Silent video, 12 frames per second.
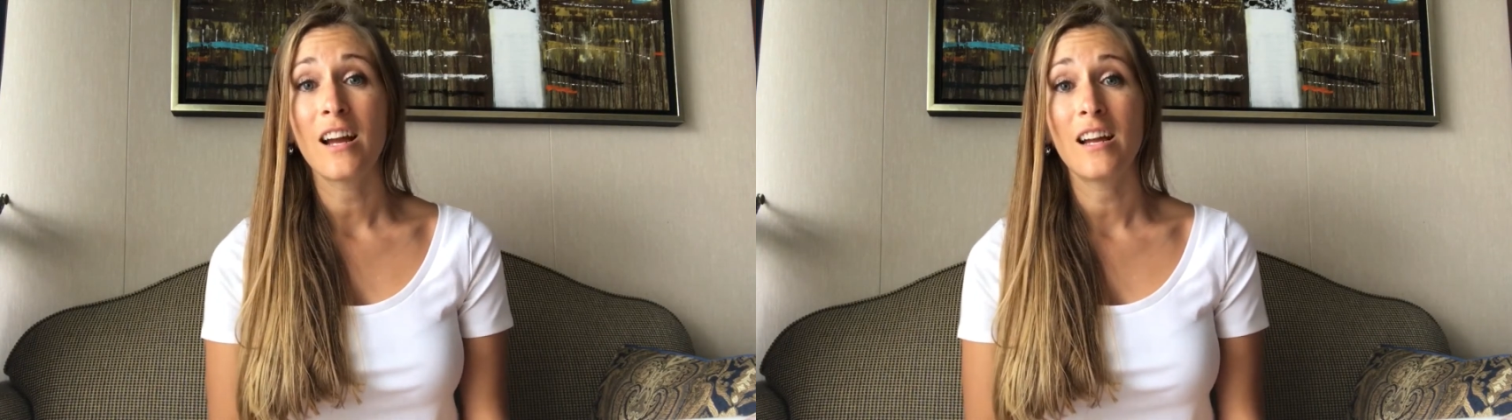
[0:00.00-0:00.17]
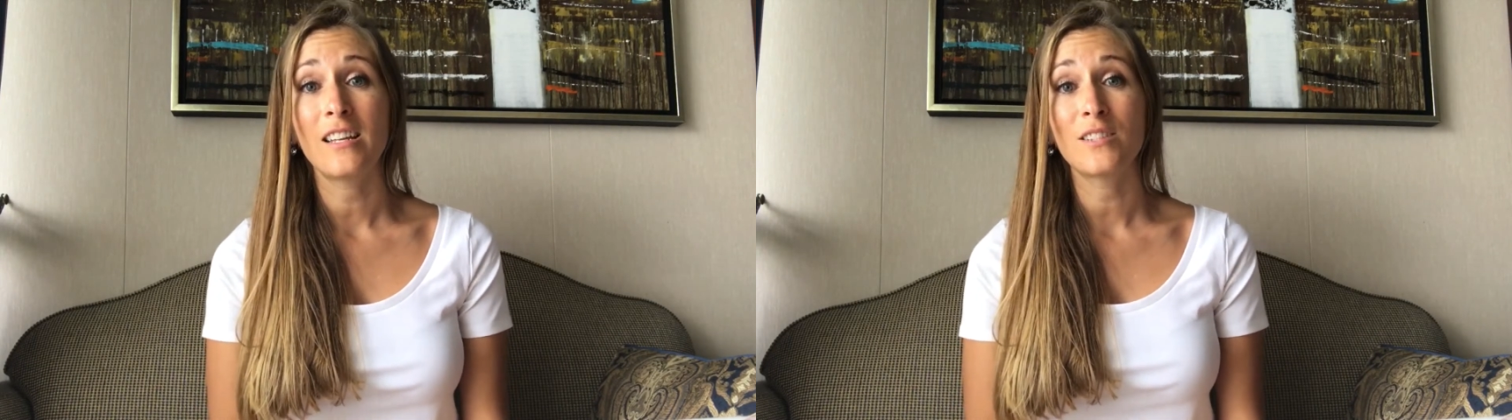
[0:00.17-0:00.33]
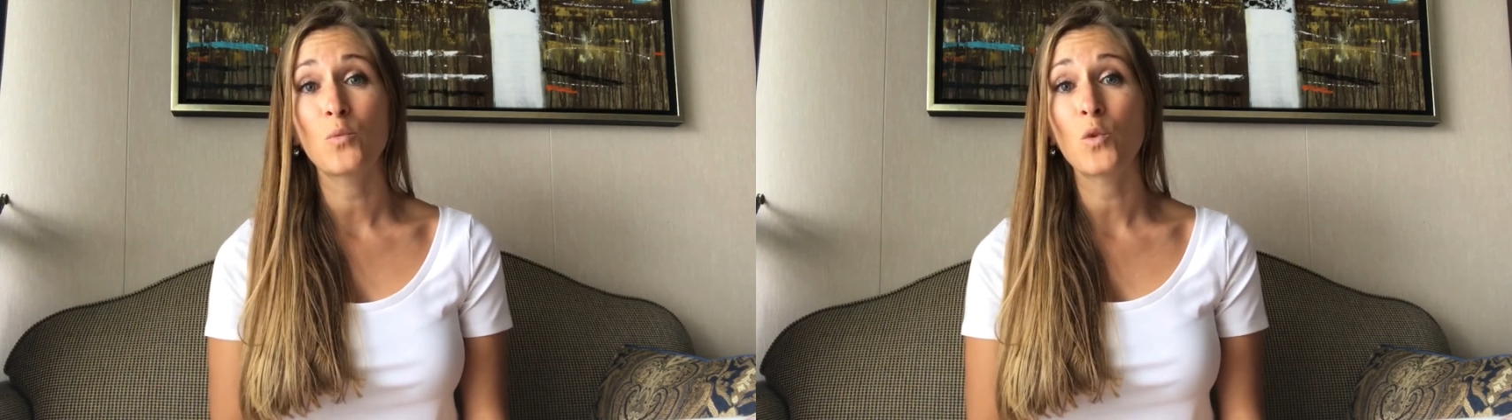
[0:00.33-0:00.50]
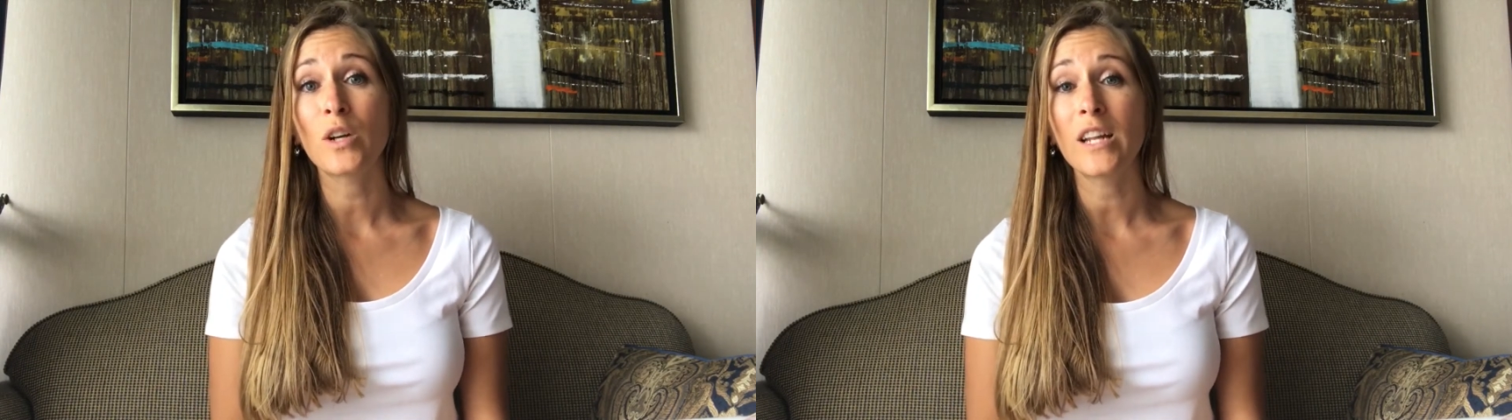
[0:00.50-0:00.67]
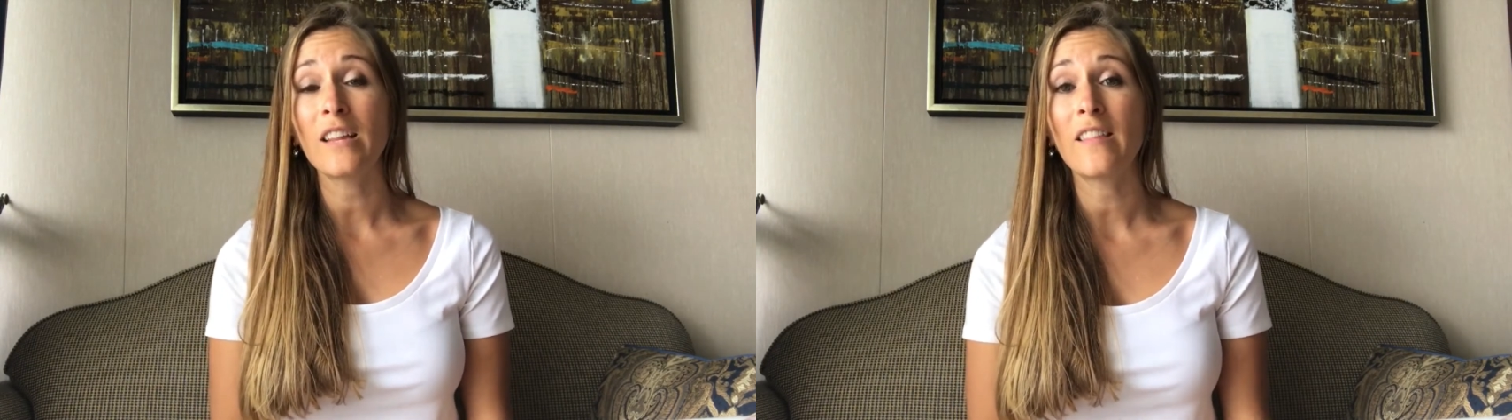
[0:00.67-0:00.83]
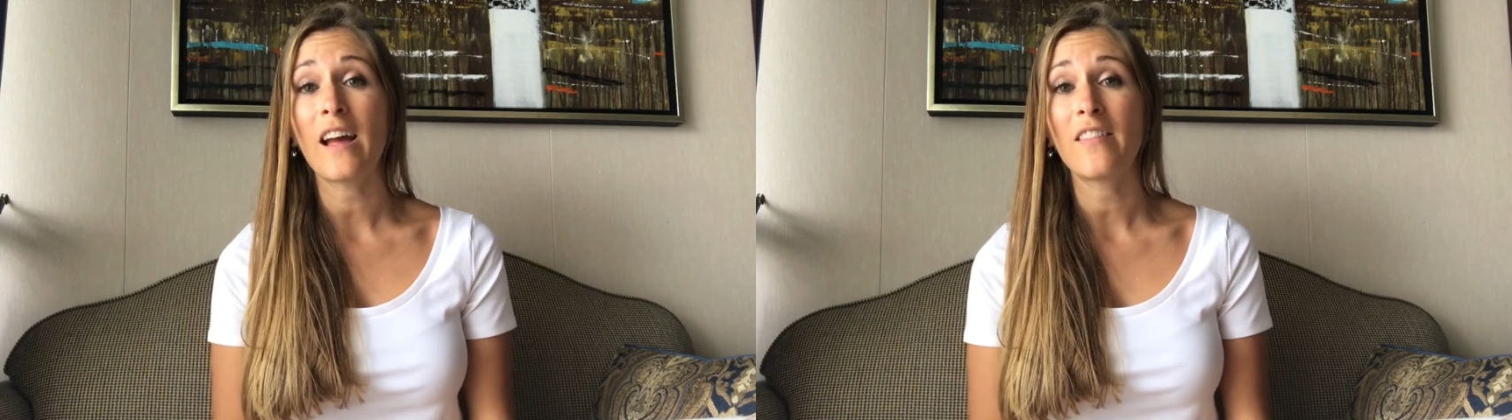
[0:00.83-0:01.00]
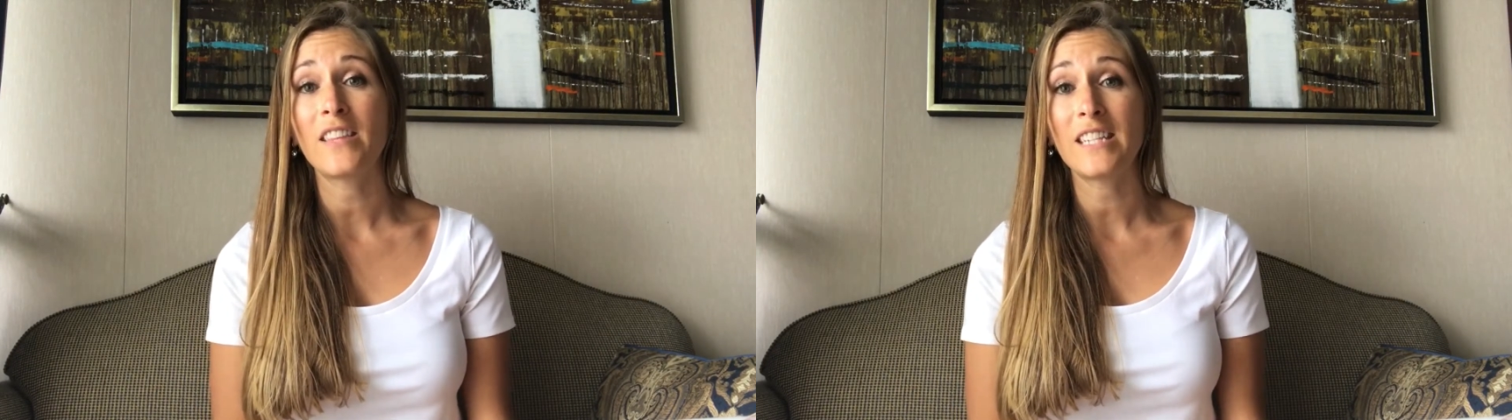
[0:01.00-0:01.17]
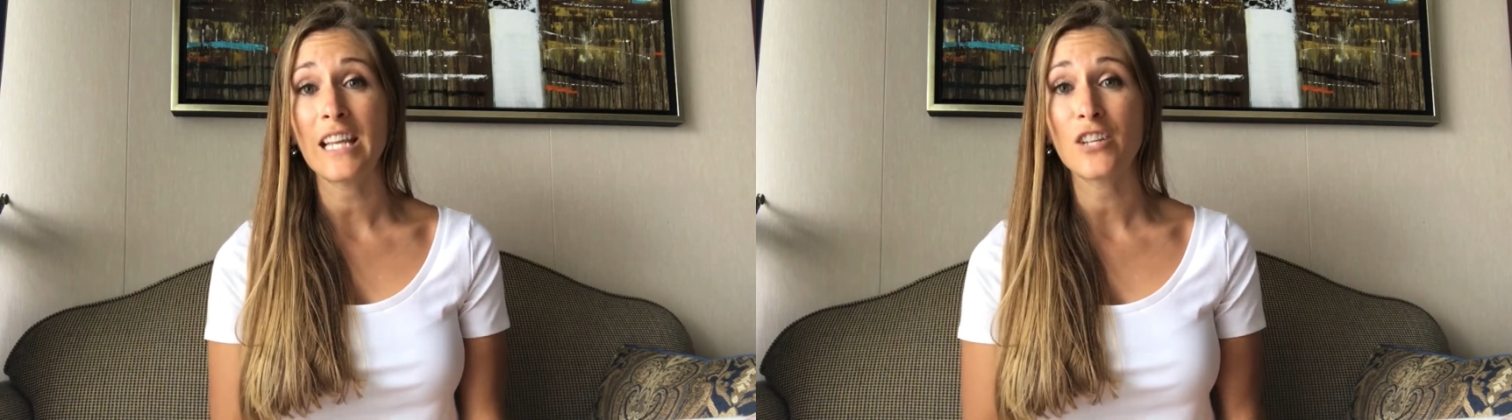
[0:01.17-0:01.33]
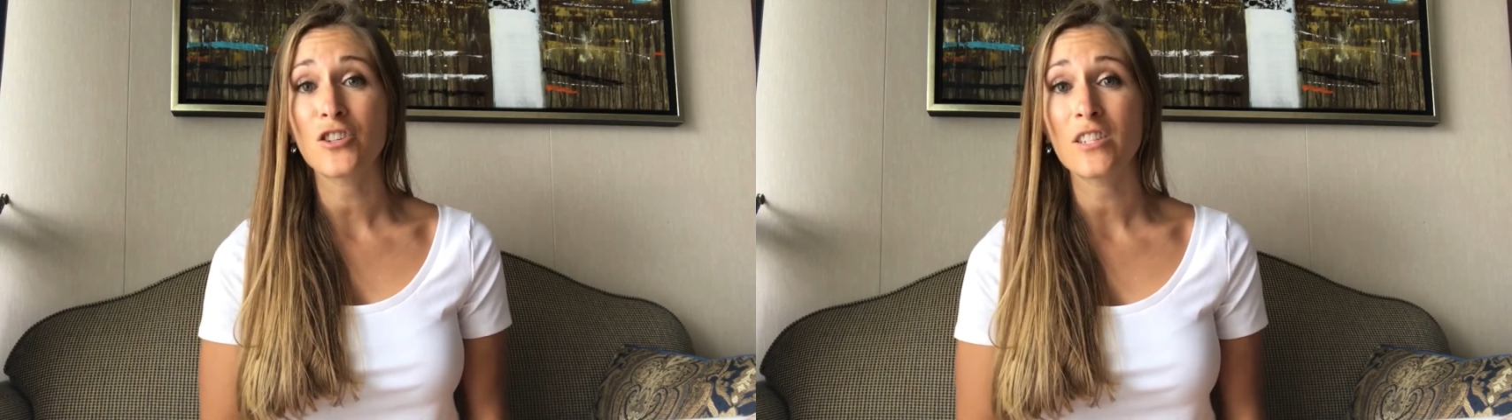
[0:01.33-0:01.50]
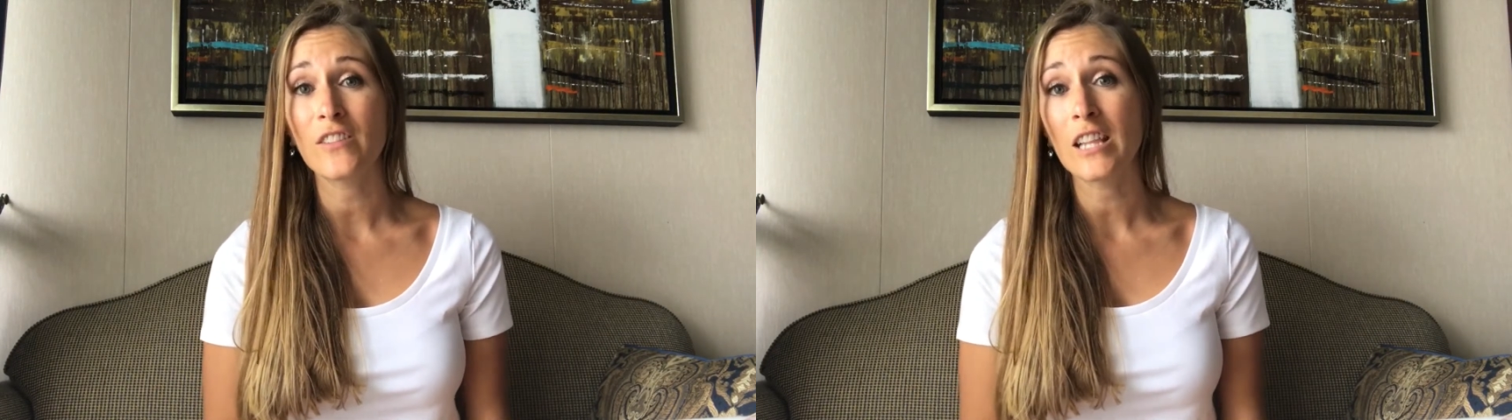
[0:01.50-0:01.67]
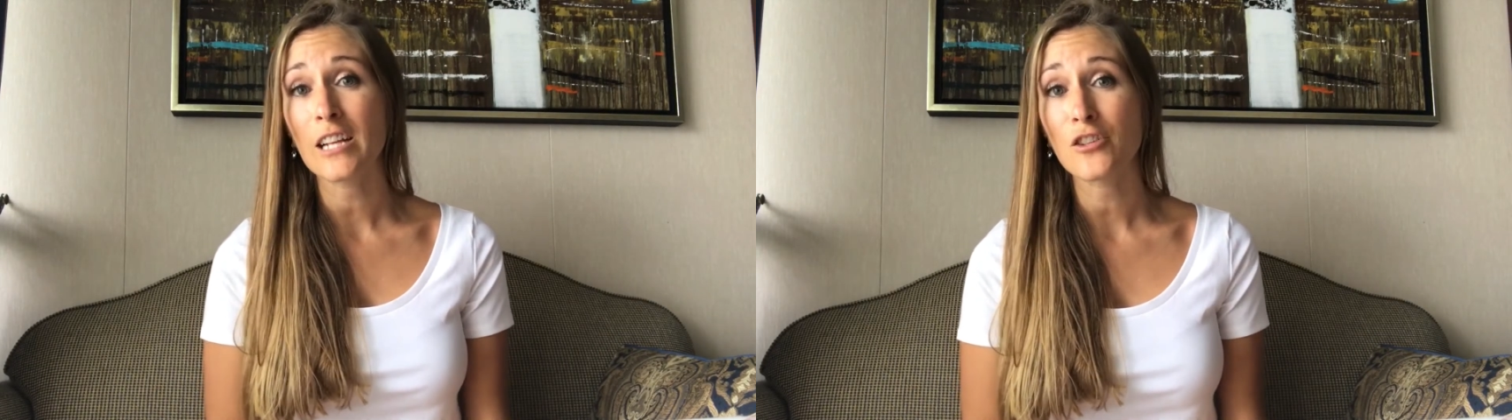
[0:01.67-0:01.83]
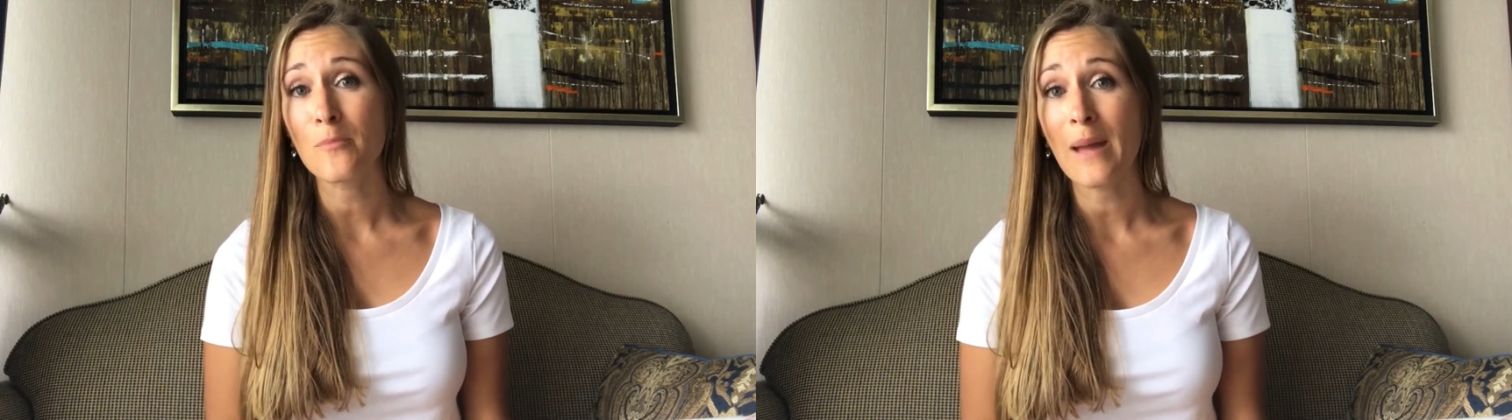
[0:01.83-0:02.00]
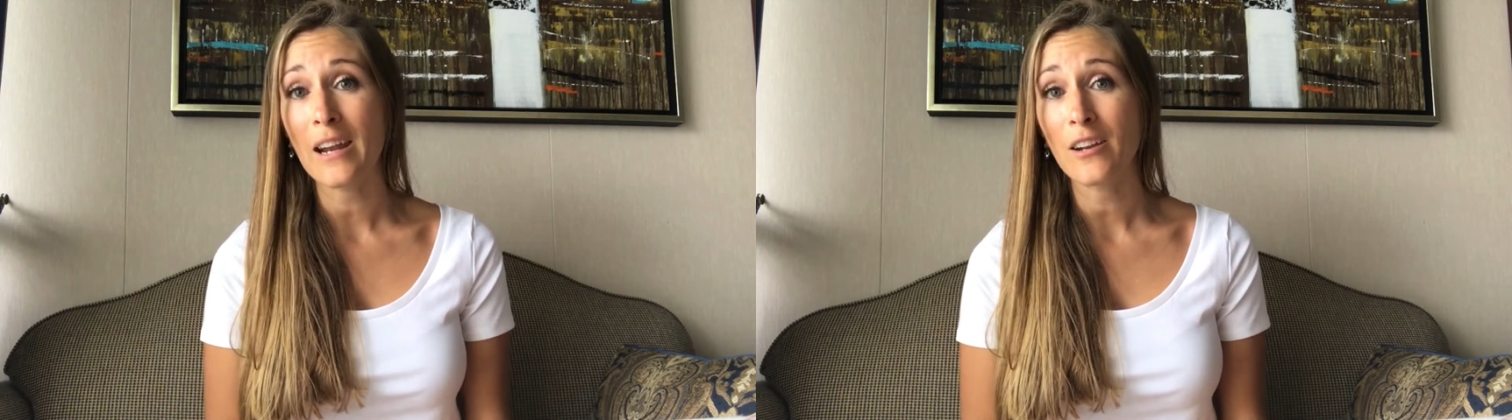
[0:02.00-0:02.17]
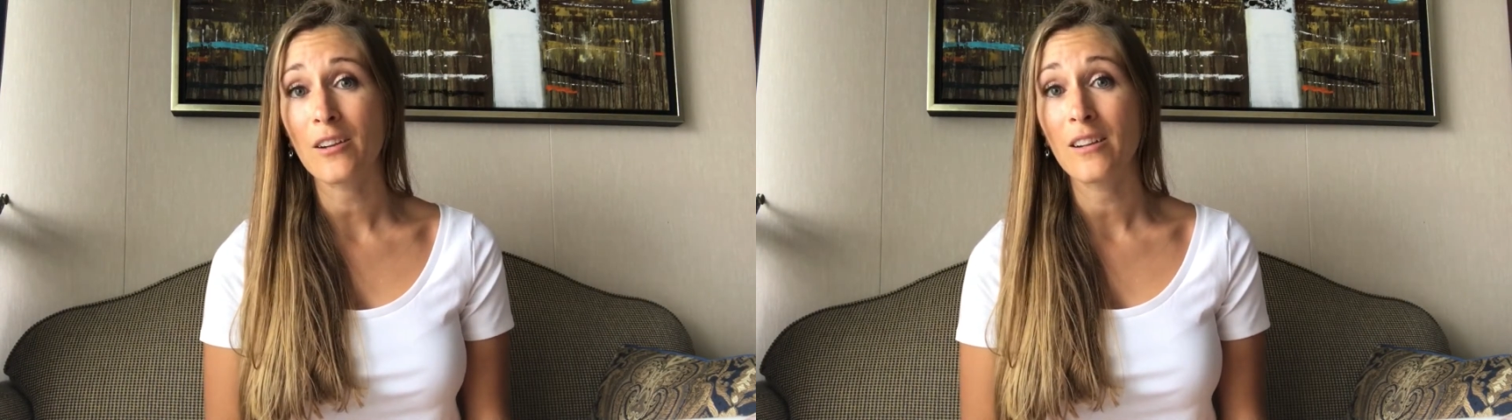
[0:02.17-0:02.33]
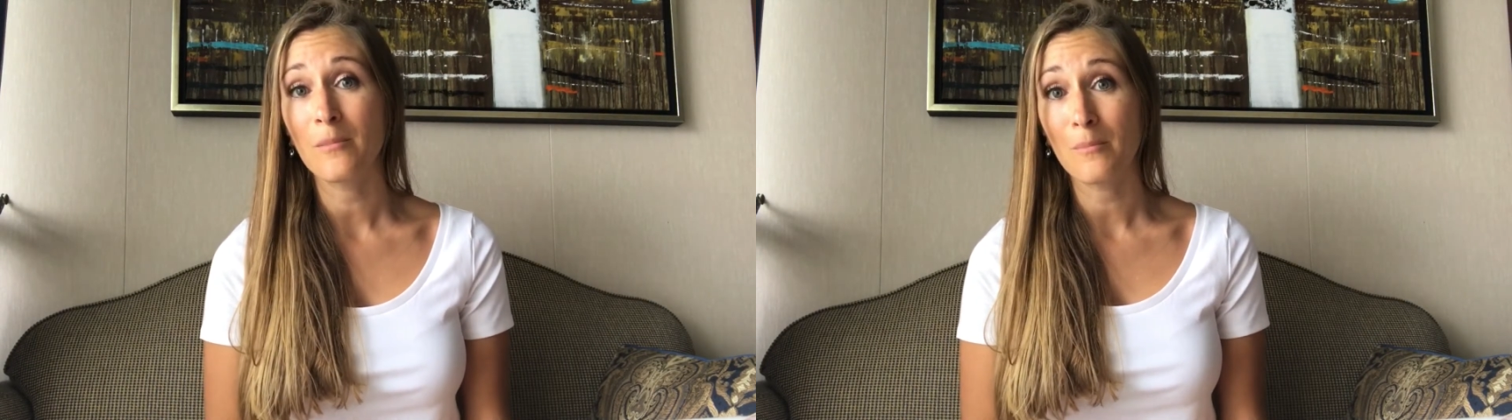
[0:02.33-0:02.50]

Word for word: is warning that the dangers of electromagnetic